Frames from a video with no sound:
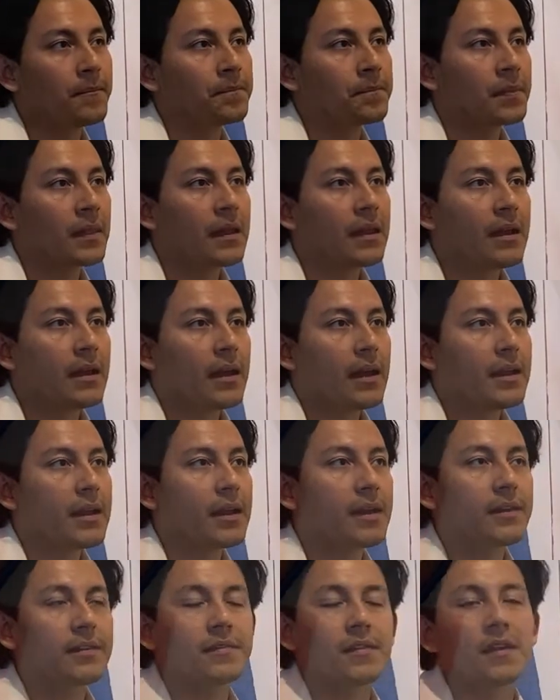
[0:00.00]
And I
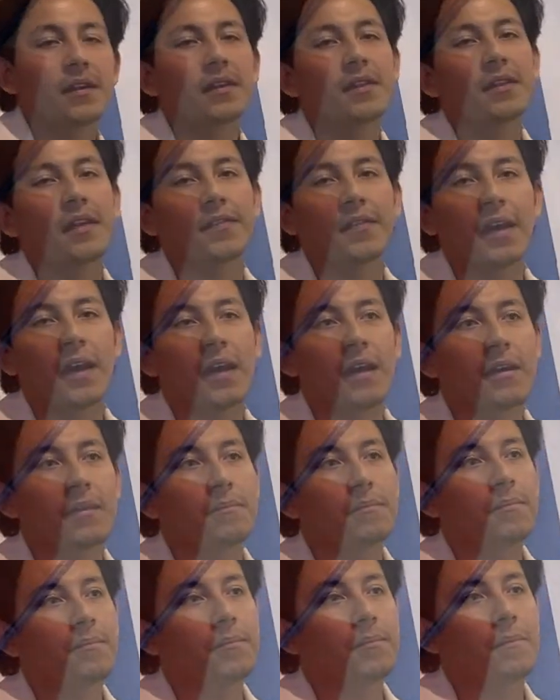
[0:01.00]
decided
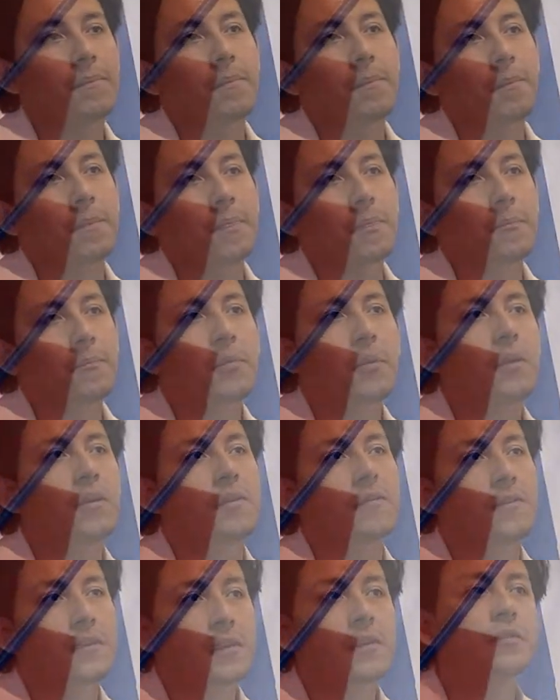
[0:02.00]
that part of
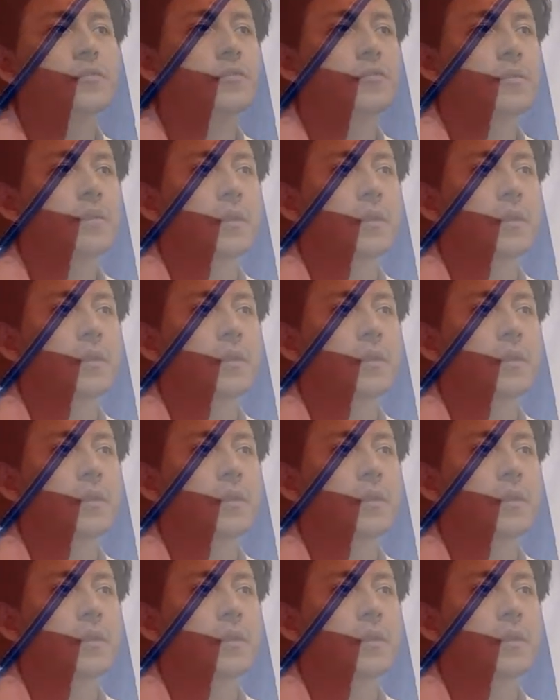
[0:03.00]
history was a